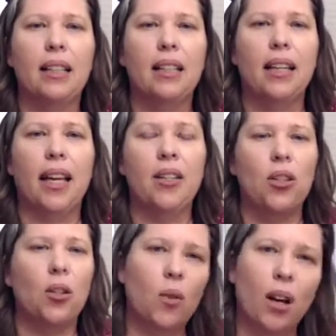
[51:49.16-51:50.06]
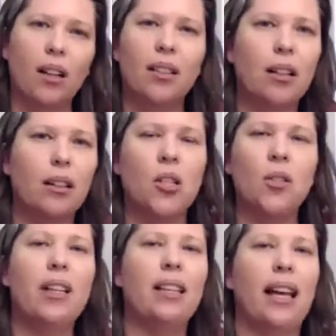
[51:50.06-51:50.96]
And you all are
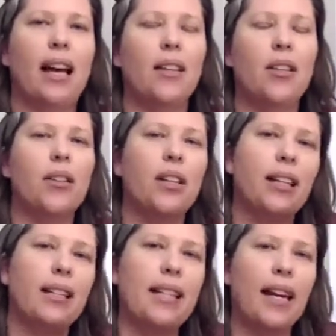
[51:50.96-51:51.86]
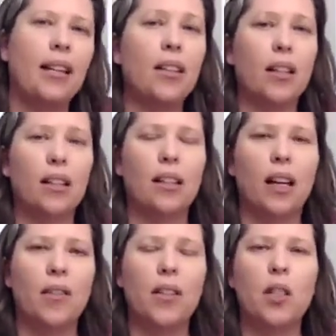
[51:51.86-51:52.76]
doing that. You're the container
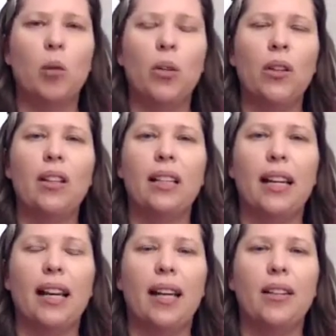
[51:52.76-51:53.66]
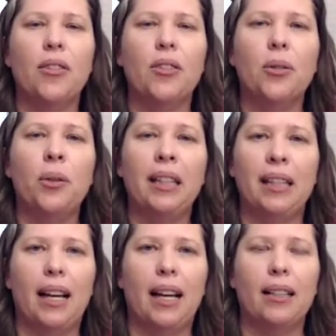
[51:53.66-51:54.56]
of this community, and you're doing
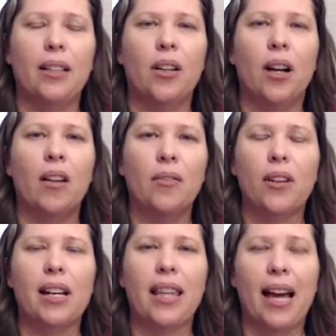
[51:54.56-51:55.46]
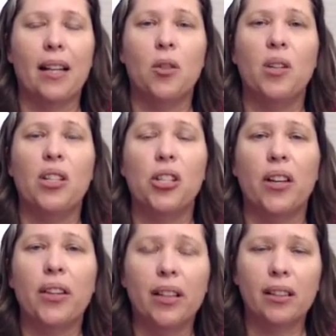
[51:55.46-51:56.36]
that. You're offering that to each
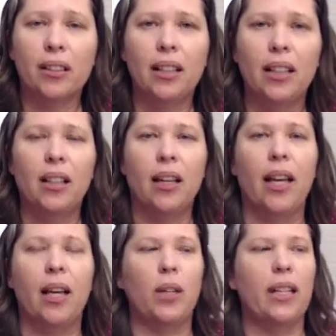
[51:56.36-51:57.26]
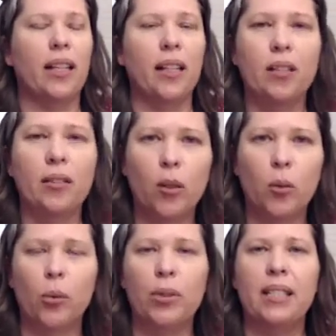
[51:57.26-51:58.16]
other, and we give and
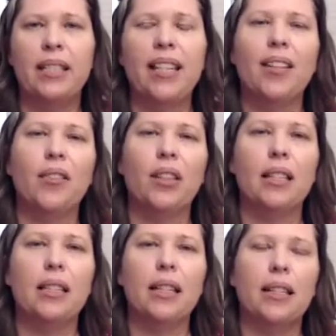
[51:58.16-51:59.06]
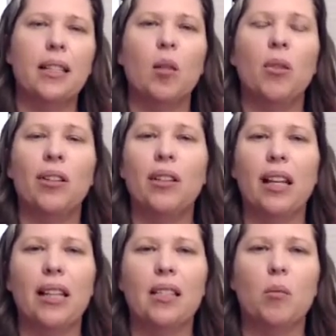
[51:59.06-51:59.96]
we receive in this community,
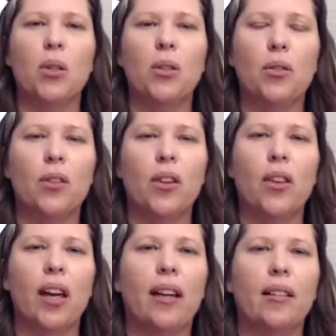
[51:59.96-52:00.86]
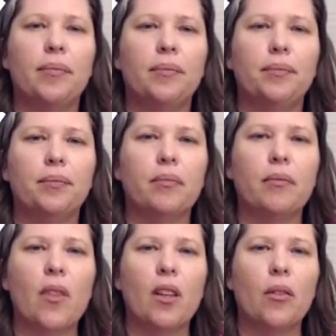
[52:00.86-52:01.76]
and that's a beautiful thing.
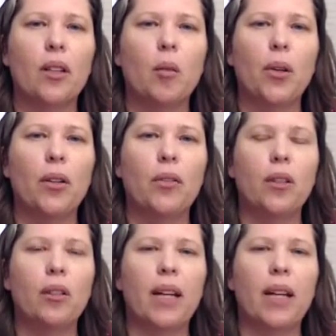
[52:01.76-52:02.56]
Really beautiful.